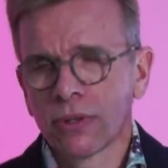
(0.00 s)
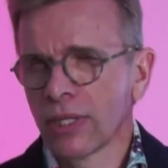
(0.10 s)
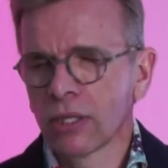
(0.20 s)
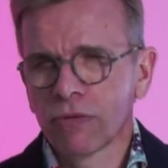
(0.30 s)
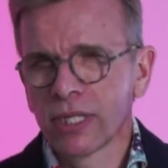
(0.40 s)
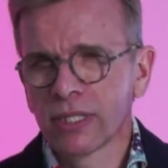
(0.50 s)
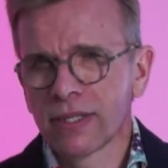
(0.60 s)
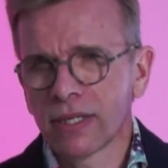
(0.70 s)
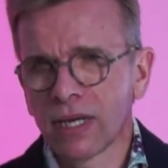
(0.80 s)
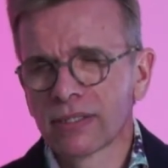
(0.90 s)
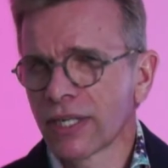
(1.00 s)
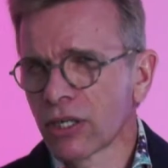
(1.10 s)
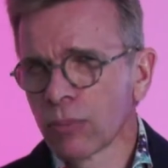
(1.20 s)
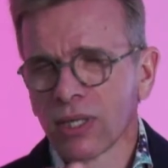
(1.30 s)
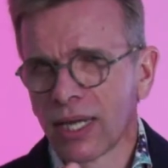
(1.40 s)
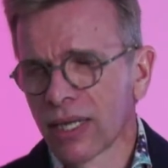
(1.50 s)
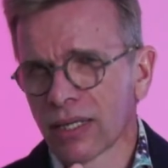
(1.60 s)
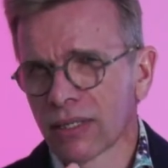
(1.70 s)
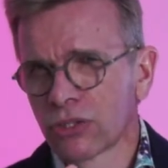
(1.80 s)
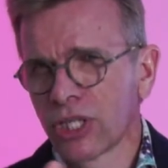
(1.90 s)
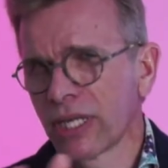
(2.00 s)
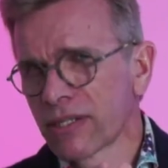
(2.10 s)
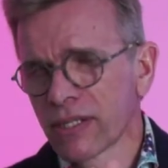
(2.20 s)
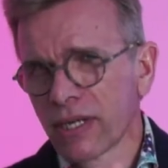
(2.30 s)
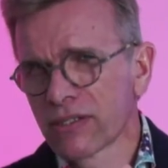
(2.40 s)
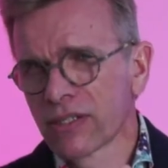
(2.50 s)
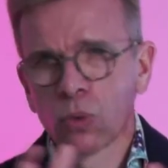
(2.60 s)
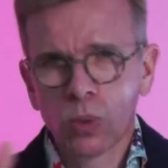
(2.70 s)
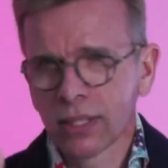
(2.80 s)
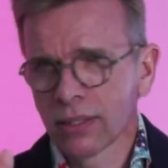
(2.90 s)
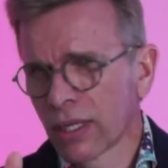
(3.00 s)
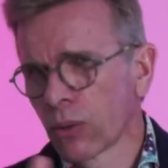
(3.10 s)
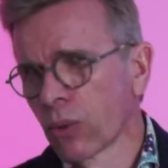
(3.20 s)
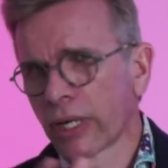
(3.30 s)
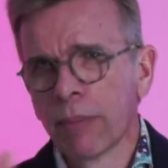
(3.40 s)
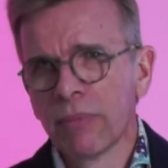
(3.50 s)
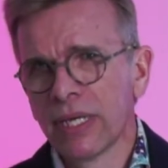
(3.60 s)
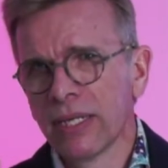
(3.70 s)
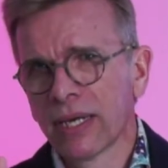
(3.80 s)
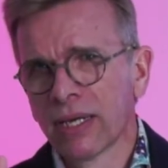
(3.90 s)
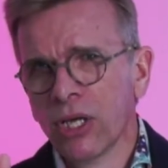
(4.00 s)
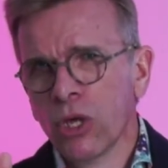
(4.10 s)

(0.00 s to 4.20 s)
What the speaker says: think of things that are terrible like genocides in Rwanda or Armenia,